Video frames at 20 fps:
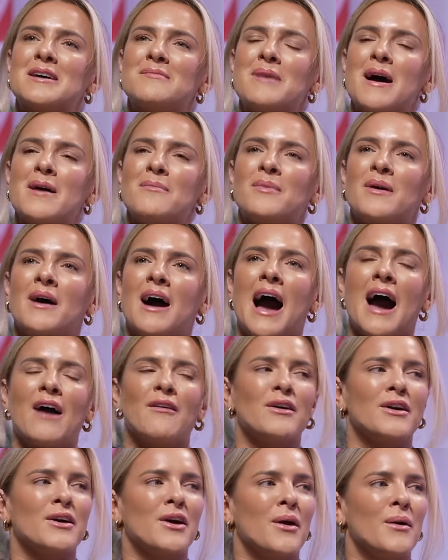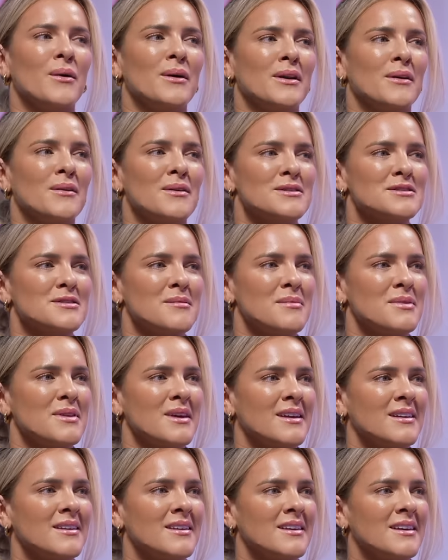it a pepper? Arugula or
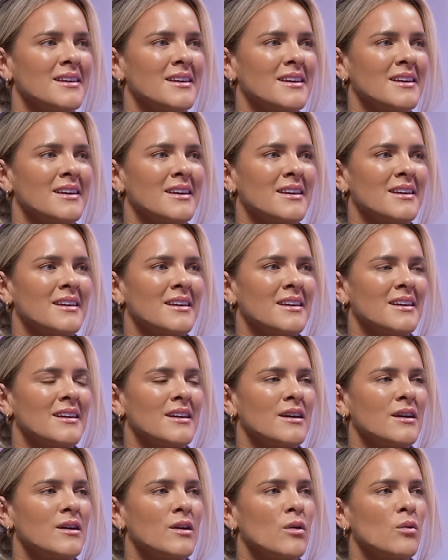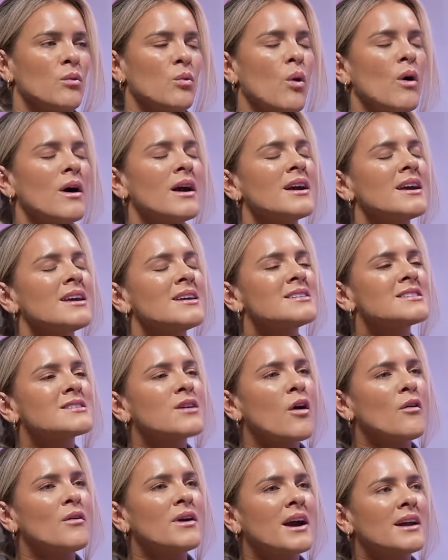something? What is
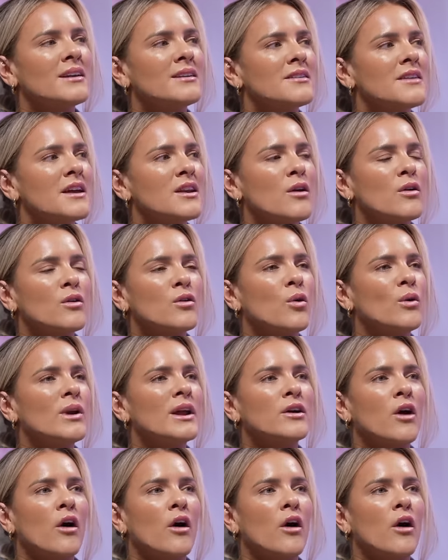coriander? They don't call it